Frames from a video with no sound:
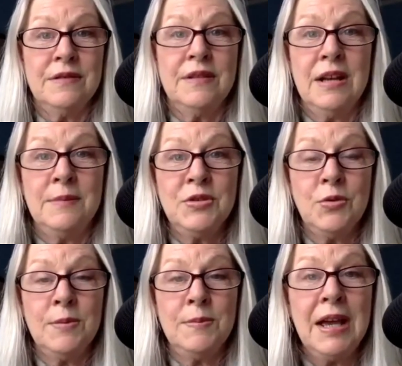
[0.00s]
that
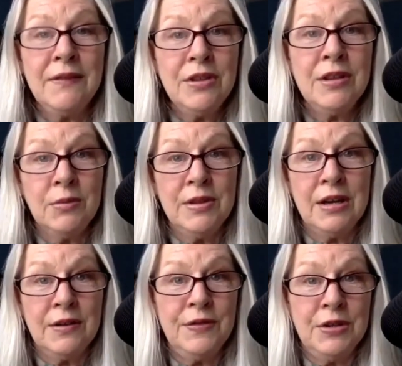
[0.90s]
absorb everything
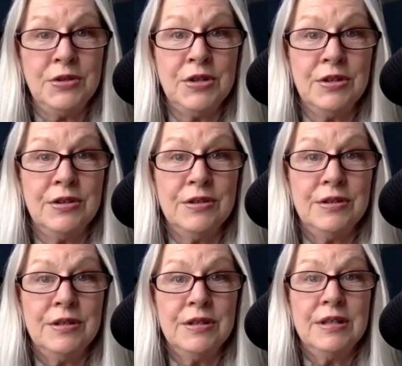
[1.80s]
without a filter
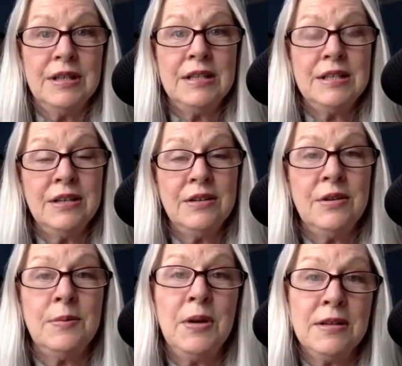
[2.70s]
until
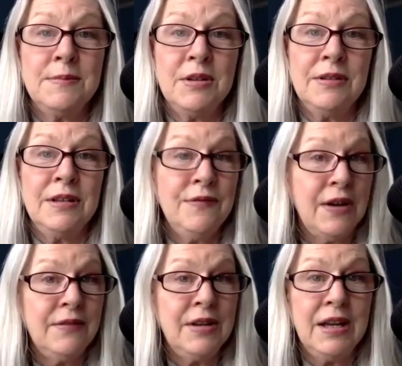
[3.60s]
they're approximately
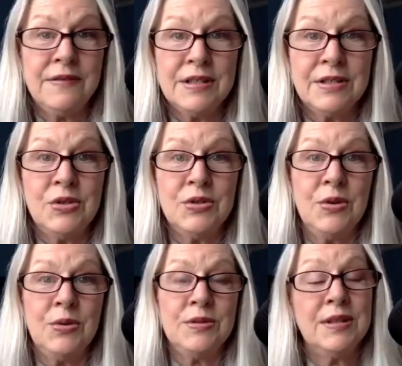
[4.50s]
5.5, 6 years
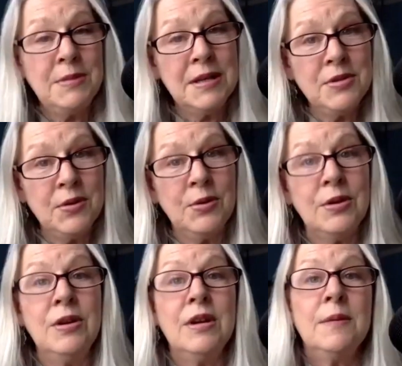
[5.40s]
old. Sometimes
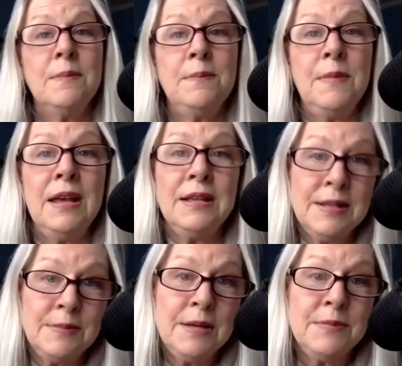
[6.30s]
older and
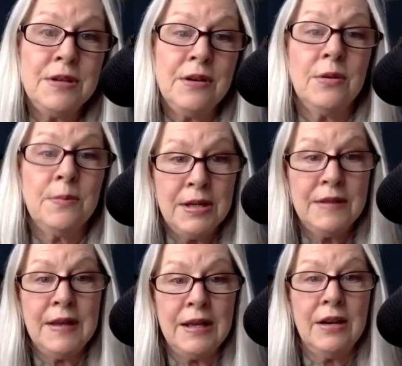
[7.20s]
sometimes younger, but
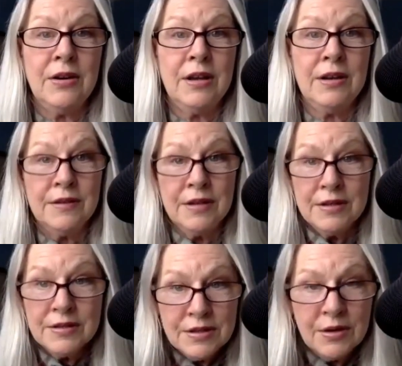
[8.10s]
in that area.
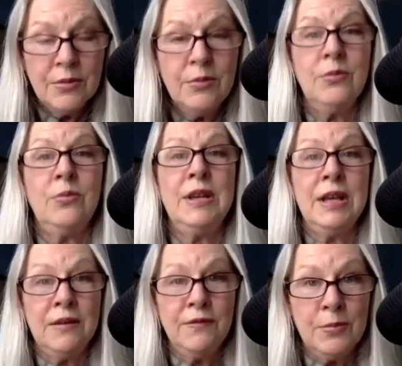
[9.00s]
So we
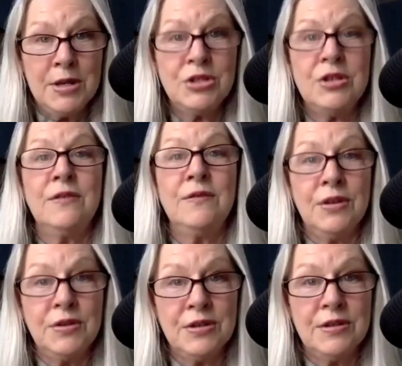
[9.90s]
get information
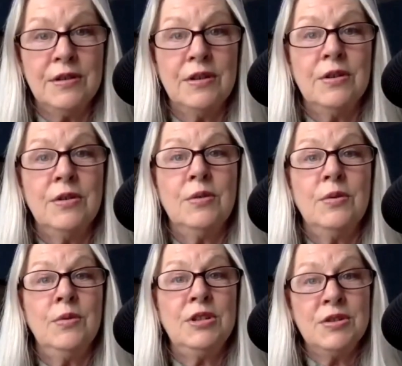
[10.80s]
unfiltered,
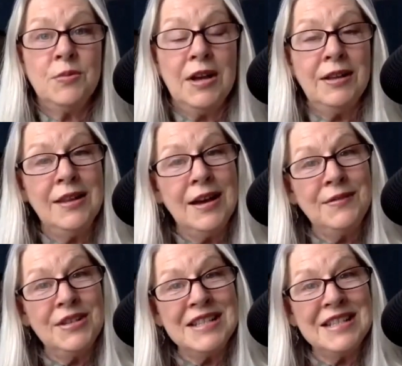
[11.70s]
which is why a lot
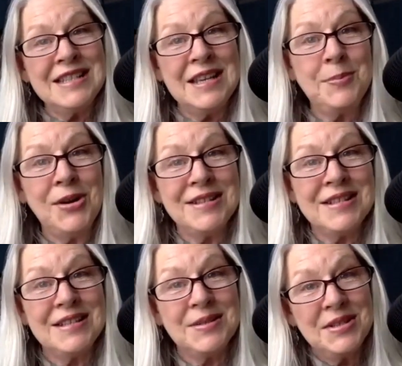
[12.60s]
of it doesn't get
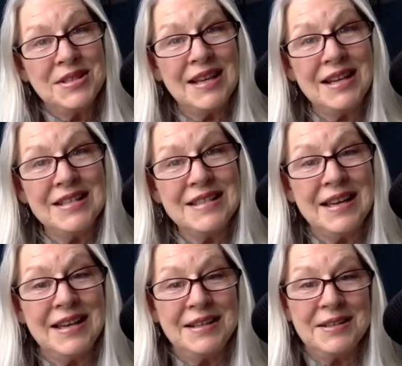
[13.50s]
processed. We set it
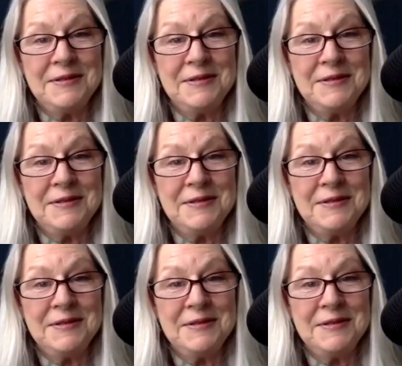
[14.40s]
aside.